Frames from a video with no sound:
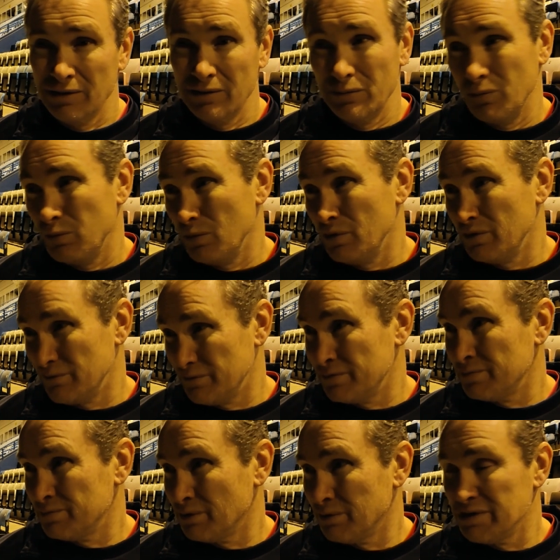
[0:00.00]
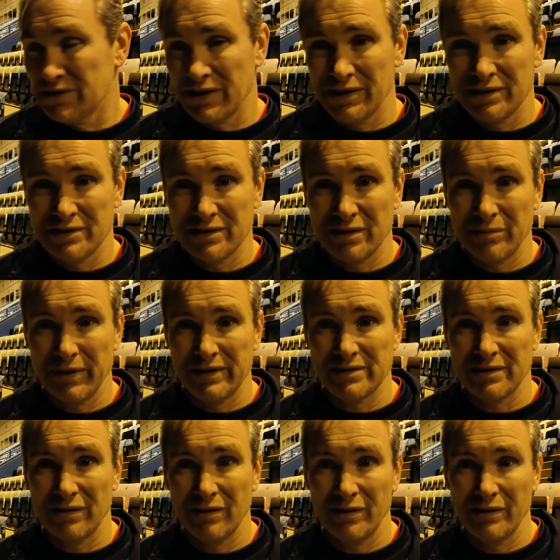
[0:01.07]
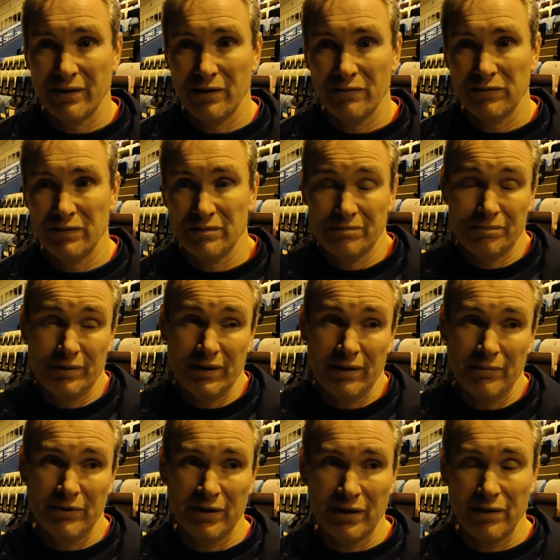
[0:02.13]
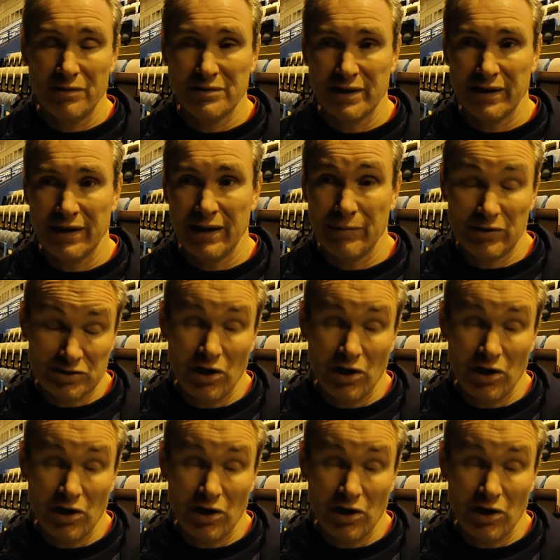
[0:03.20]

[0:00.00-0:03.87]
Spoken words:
would have probably seen us in a better light and hopefully been able to close that game up.